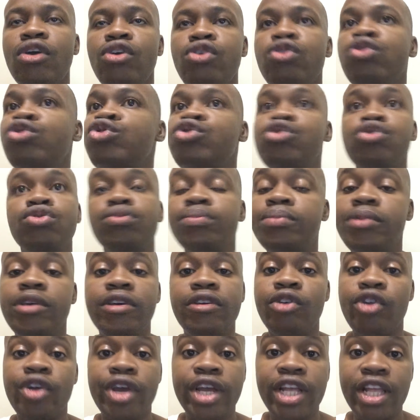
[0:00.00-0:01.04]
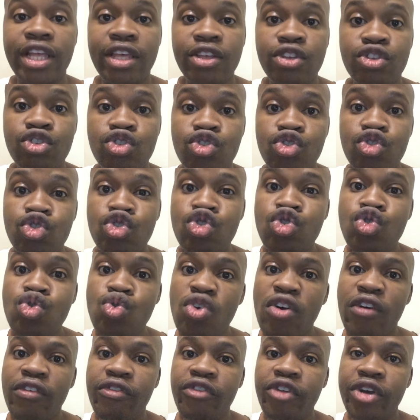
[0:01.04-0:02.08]
you shouldn't be really
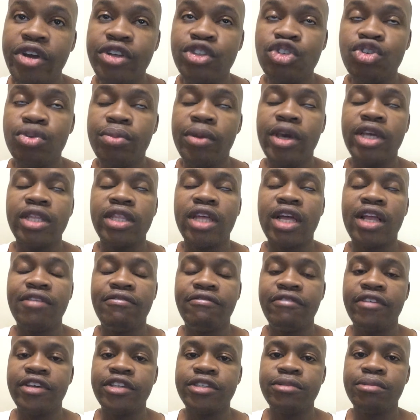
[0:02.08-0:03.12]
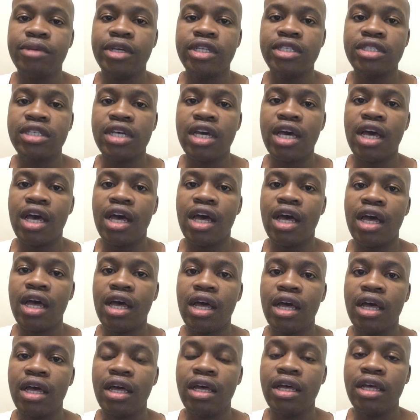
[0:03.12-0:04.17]
too afraid to make that investment
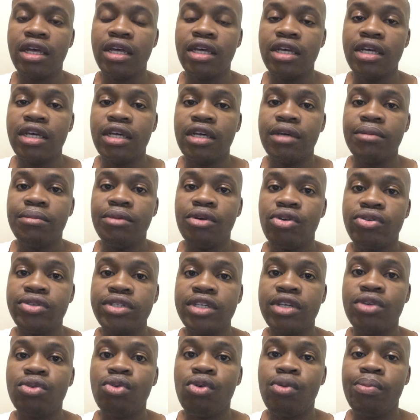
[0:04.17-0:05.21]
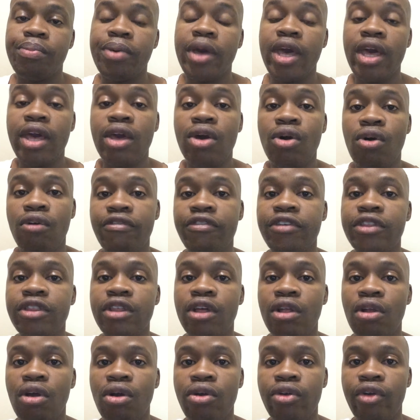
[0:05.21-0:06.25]
because it will pay off in
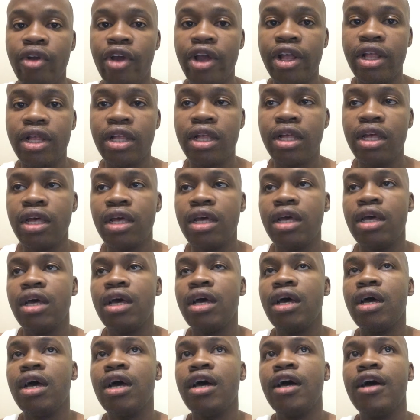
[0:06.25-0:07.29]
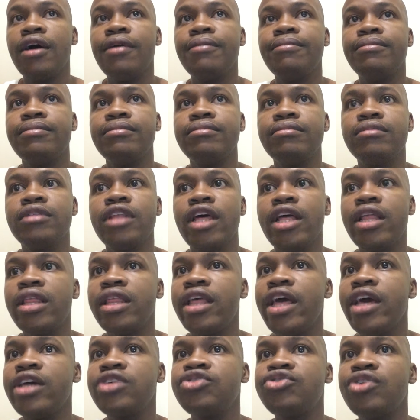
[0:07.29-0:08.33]
the long run.
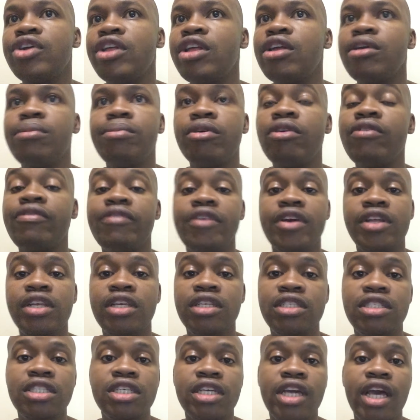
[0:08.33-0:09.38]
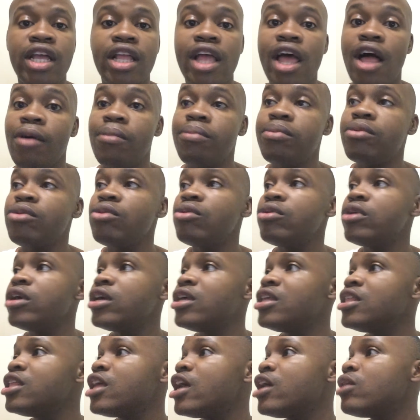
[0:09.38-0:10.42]
That extra little bit of energy can help you
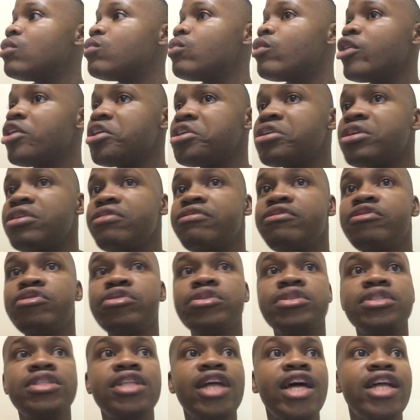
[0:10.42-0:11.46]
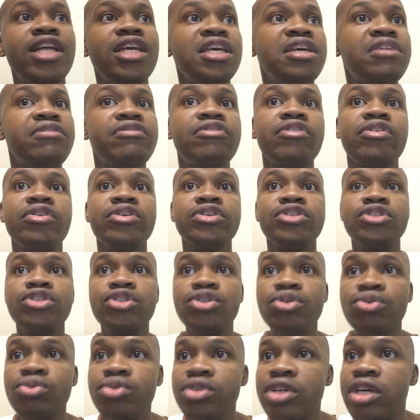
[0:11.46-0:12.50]
either at work, if you're studying, if you're a
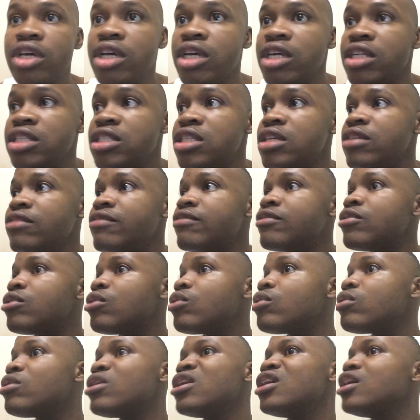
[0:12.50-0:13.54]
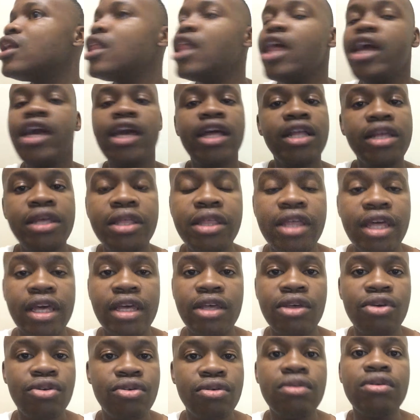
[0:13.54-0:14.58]
student, if you're like
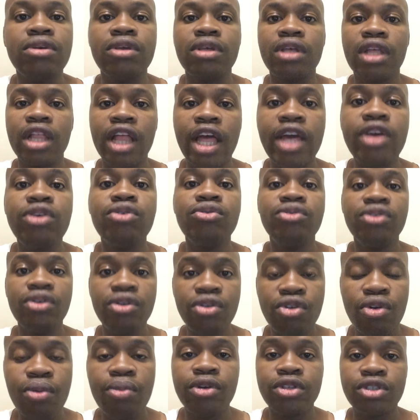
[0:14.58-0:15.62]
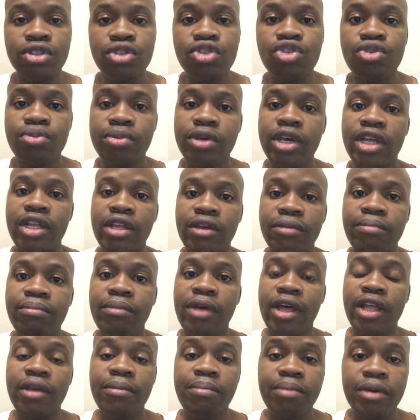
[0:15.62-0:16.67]
anything. You need your body to be at
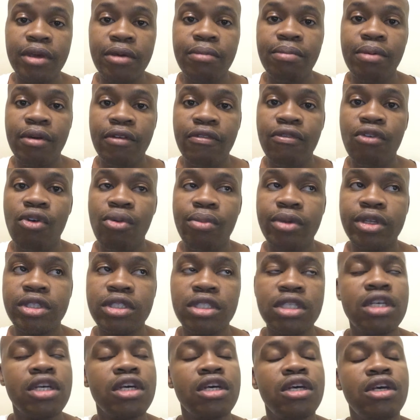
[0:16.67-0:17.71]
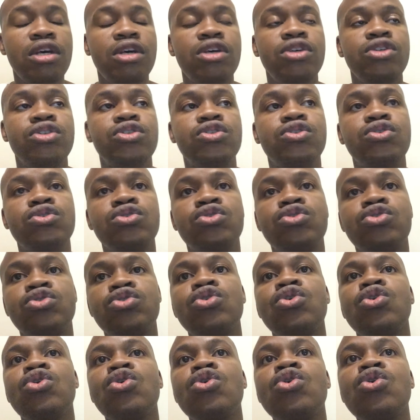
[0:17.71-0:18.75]
a peak performance.
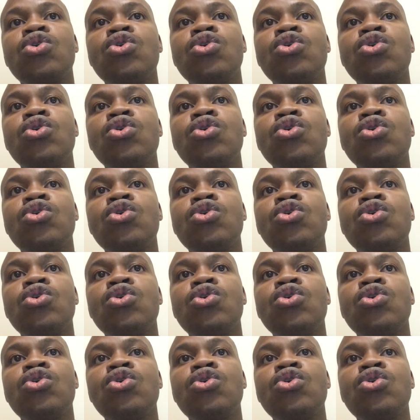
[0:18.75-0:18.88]
So